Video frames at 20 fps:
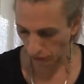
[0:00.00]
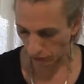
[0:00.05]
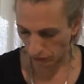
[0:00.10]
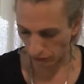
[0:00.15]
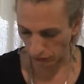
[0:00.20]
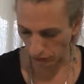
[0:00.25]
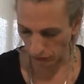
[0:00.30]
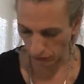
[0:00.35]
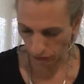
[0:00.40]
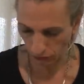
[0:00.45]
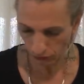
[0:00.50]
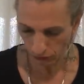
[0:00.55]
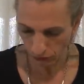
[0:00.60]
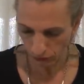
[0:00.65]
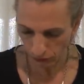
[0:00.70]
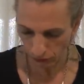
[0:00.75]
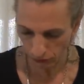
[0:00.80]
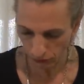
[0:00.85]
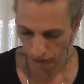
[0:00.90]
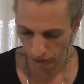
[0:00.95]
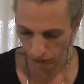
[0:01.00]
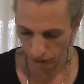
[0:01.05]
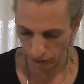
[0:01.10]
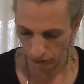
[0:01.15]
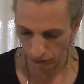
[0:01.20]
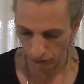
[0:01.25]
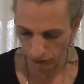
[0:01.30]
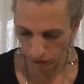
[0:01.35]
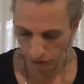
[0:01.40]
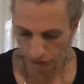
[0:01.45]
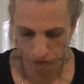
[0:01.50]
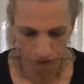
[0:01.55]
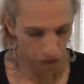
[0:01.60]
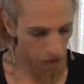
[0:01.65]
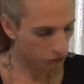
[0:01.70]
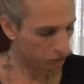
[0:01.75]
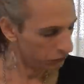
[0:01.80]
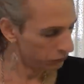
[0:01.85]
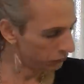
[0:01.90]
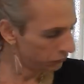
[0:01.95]

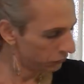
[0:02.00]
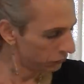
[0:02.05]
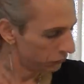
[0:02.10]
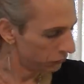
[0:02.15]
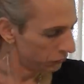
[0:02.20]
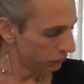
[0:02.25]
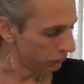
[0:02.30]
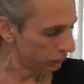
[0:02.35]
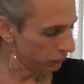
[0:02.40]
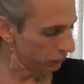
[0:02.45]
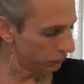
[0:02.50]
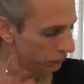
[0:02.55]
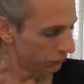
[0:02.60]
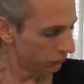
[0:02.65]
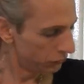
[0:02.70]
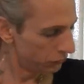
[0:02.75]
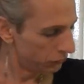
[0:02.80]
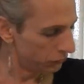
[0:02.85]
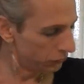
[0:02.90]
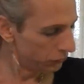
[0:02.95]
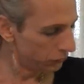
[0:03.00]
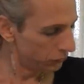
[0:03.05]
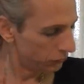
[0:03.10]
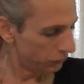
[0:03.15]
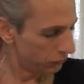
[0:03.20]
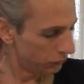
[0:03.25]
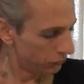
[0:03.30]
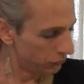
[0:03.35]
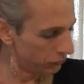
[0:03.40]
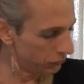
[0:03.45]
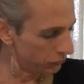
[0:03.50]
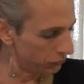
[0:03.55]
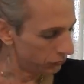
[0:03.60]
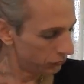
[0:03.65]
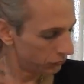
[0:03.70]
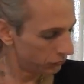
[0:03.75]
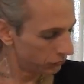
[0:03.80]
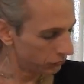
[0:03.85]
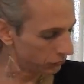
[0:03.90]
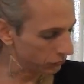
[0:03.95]

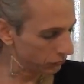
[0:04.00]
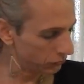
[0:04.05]
(silence)